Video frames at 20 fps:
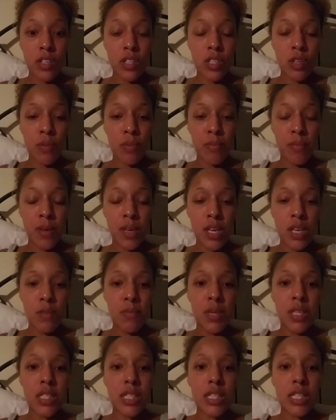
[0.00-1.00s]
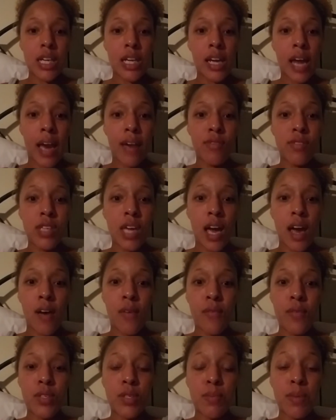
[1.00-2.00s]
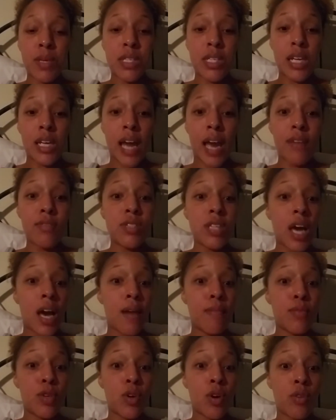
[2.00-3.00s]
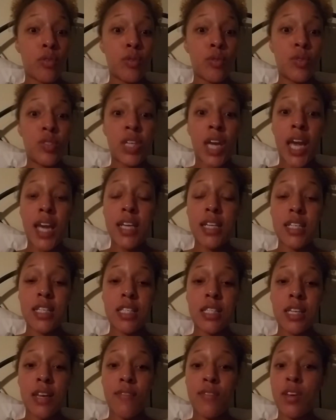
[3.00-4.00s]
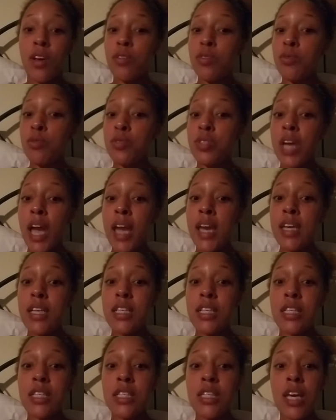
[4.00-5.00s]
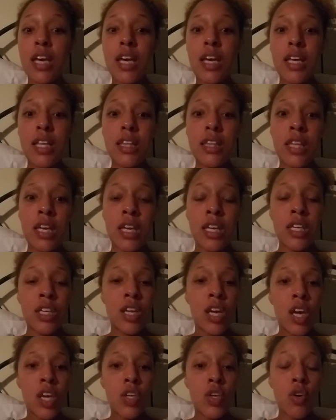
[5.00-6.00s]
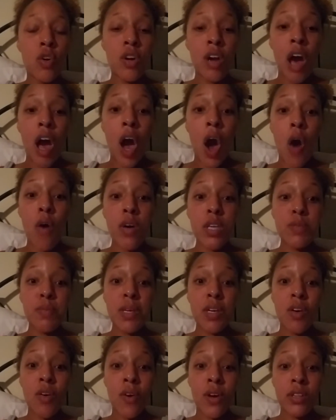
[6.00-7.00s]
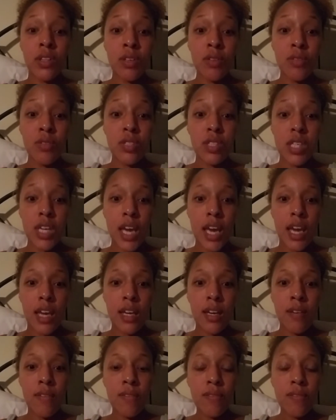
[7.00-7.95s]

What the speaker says: So it means it's a lifetime, which means a lifetime you go through changes. And if you go through changes, then you're going to always be going through shit.